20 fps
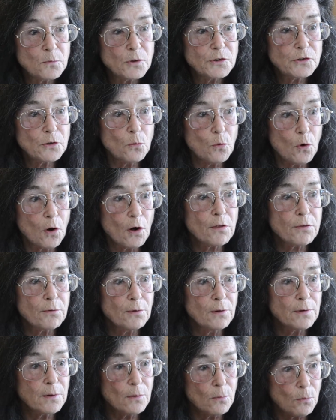Was it worth
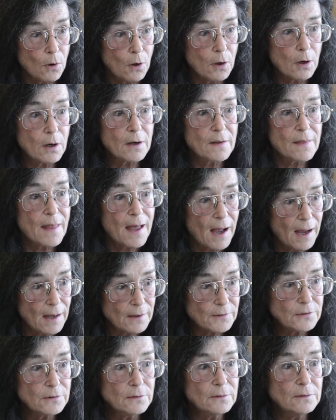all the work and the
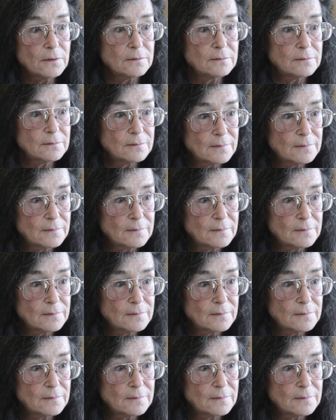hassle? And